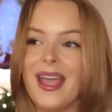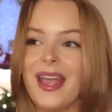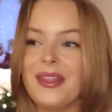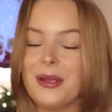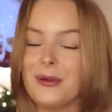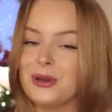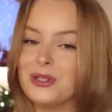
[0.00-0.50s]

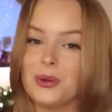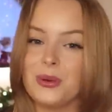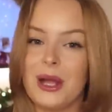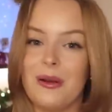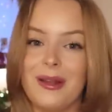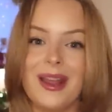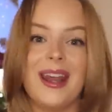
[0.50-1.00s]
And they were sold
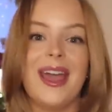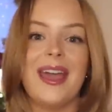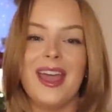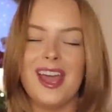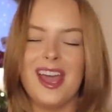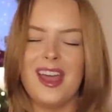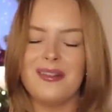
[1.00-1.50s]
out in
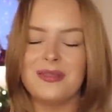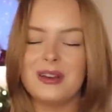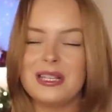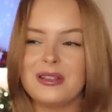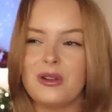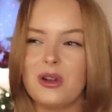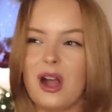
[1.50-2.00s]
every
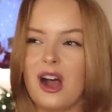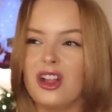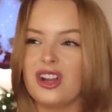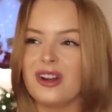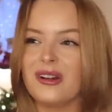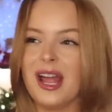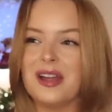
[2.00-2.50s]
single
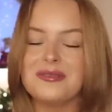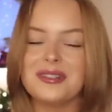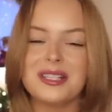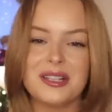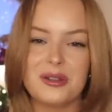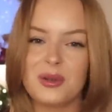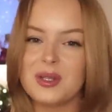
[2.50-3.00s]
color, every
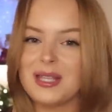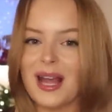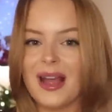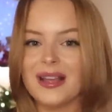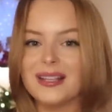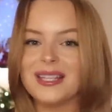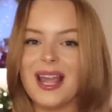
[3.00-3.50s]
single
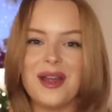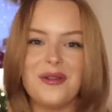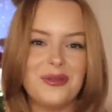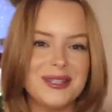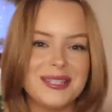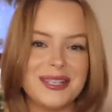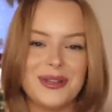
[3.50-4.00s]
size,
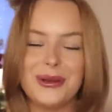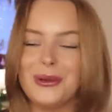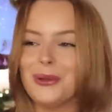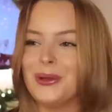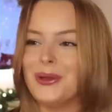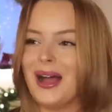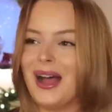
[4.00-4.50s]
every
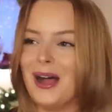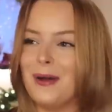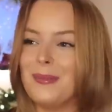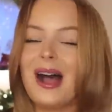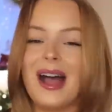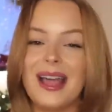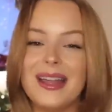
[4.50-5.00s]
single
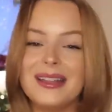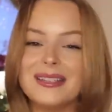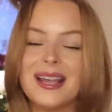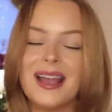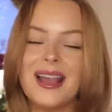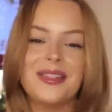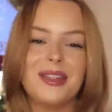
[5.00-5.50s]
height.
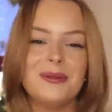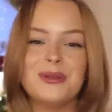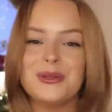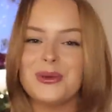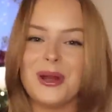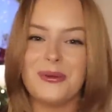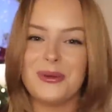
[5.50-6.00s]
They were
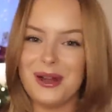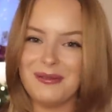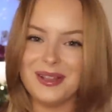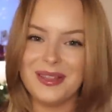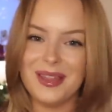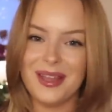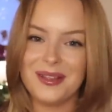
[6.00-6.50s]
sold out in
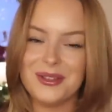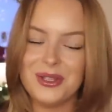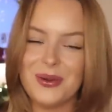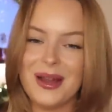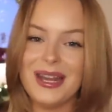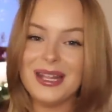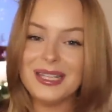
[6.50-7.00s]
everything.
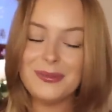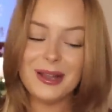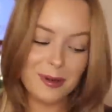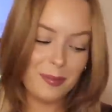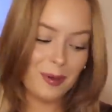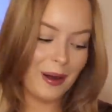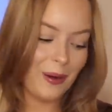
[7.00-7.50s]
So I need to make
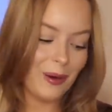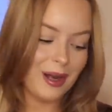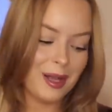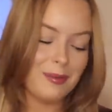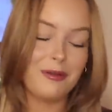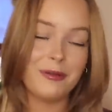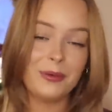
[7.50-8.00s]
it a
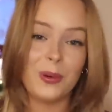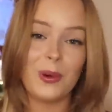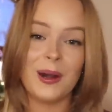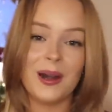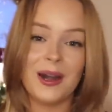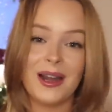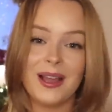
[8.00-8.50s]
priority
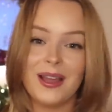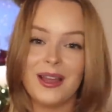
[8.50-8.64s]
before